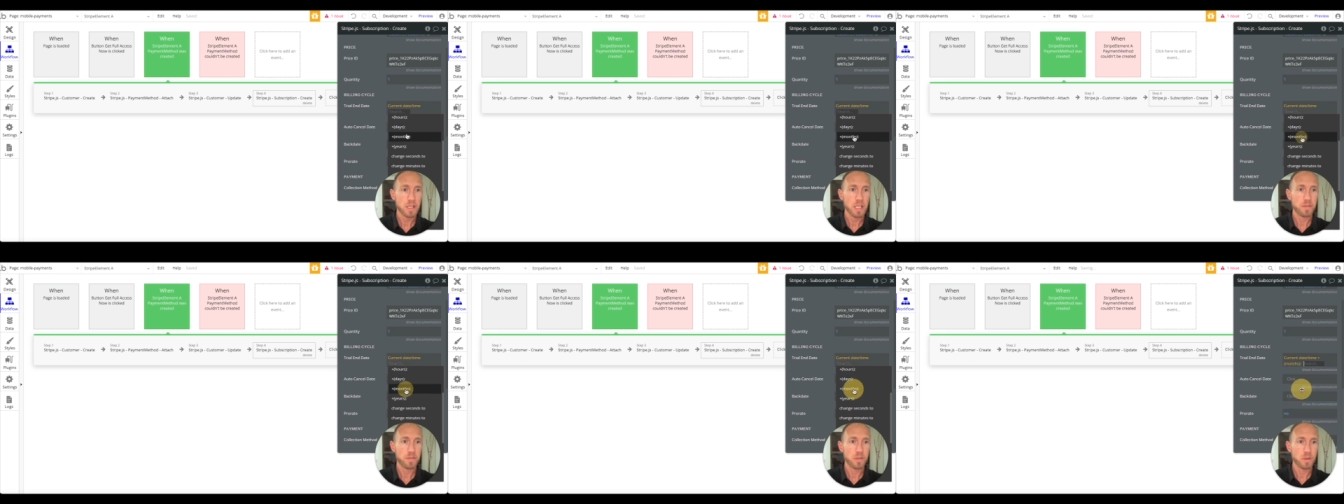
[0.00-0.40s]

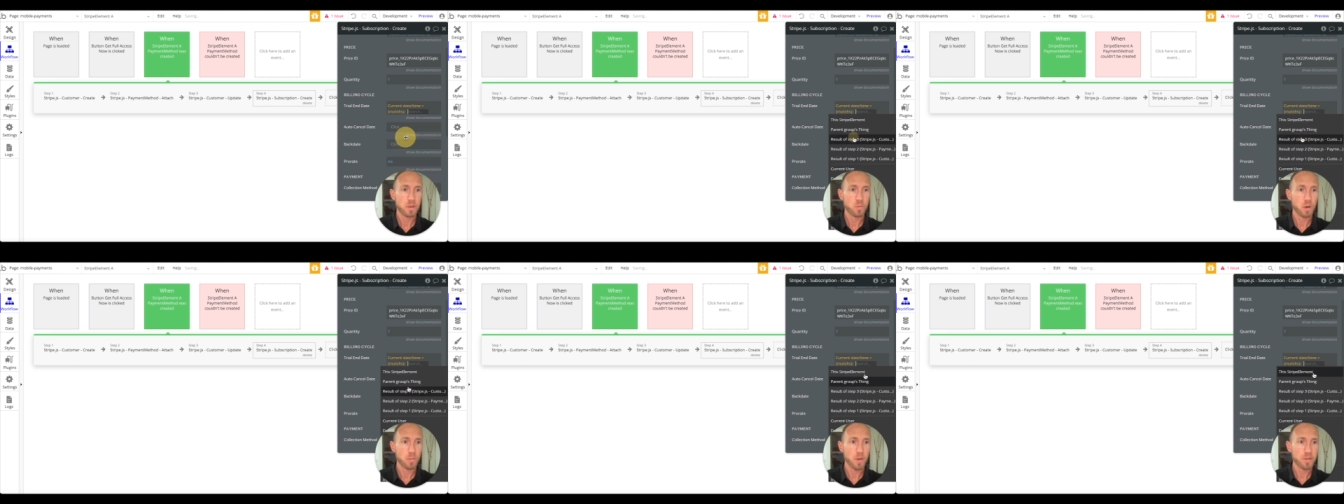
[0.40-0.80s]
If you did
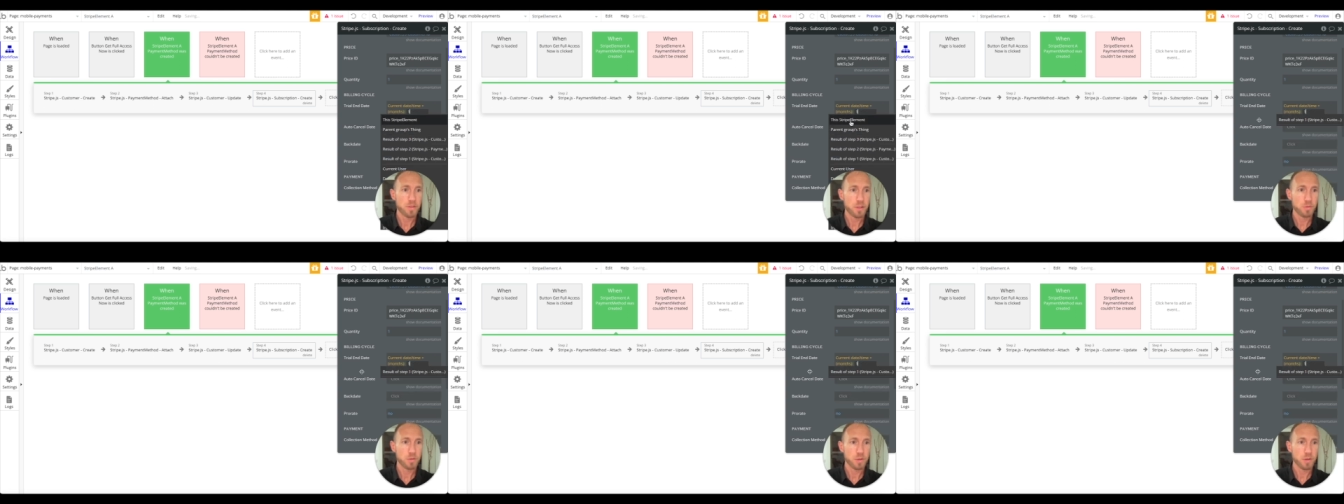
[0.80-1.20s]
one month,
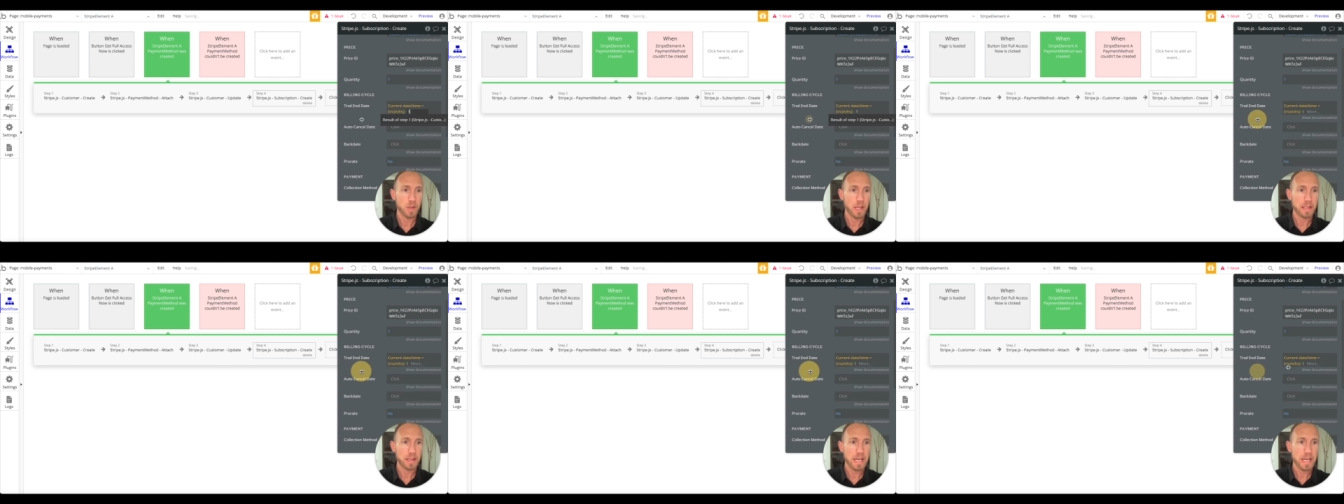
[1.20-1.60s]
you would do
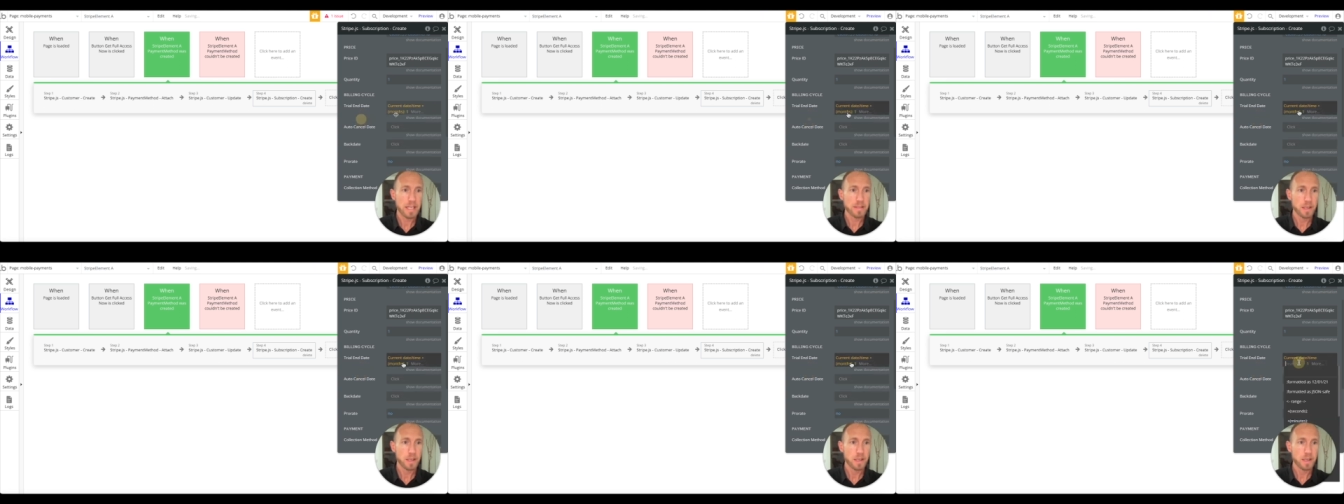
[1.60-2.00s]
like that.